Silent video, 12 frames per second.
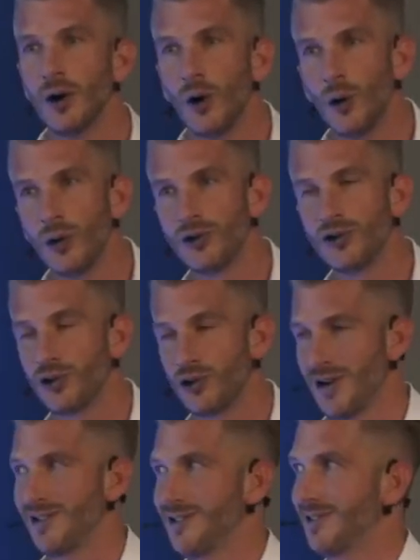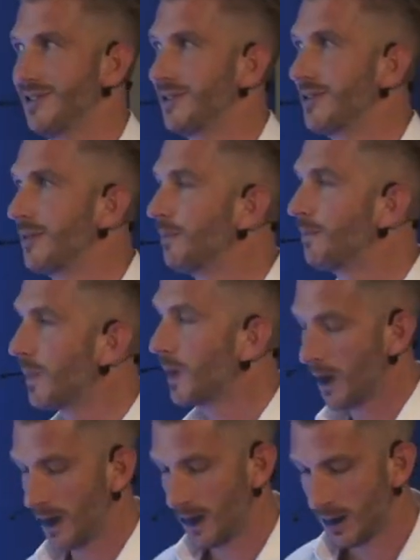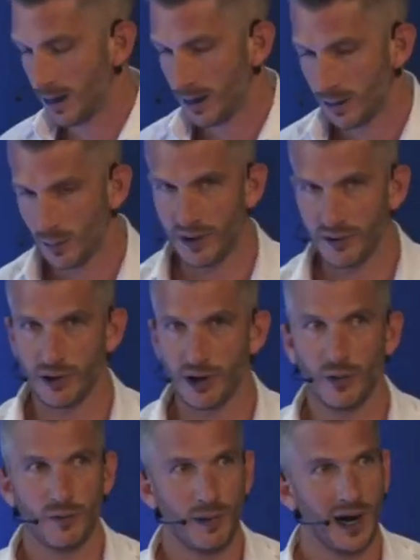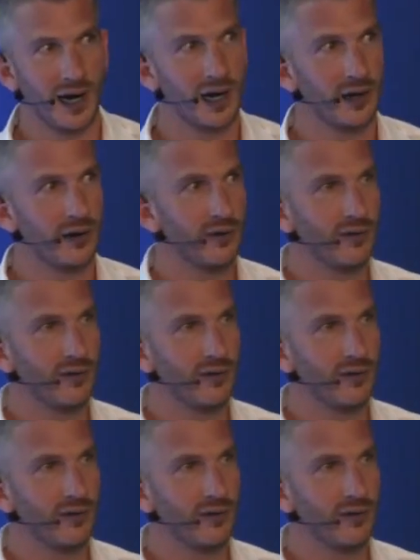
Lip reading: all the stresses, whether or not we've paid the